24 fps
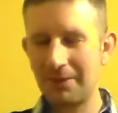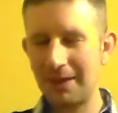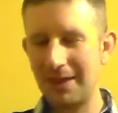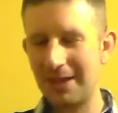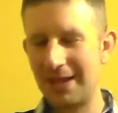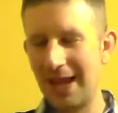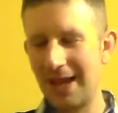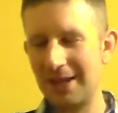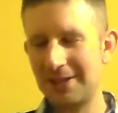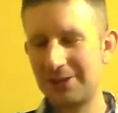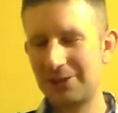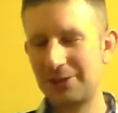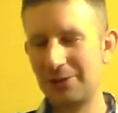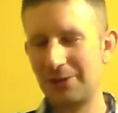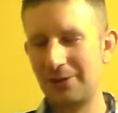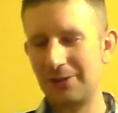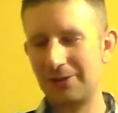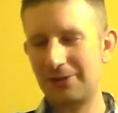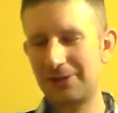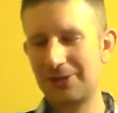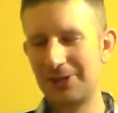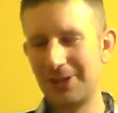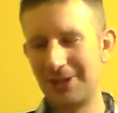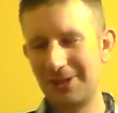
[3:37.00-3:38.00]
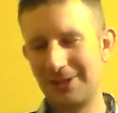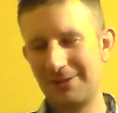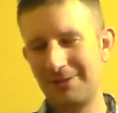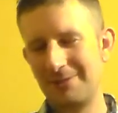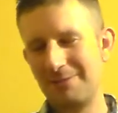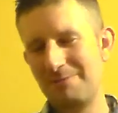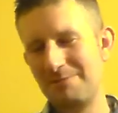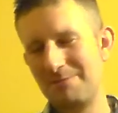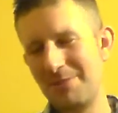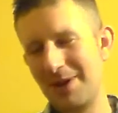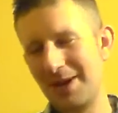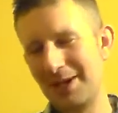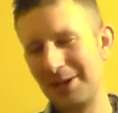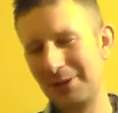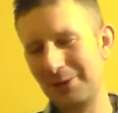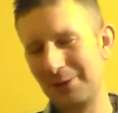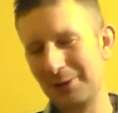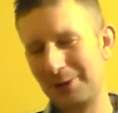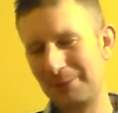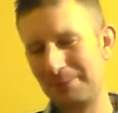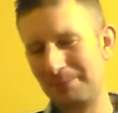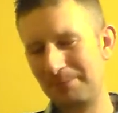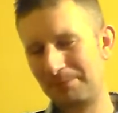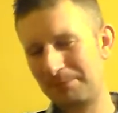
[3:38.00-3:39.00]
You get a sort of
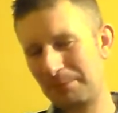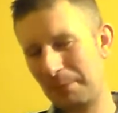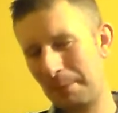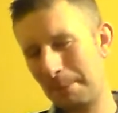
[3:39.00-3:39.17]
mild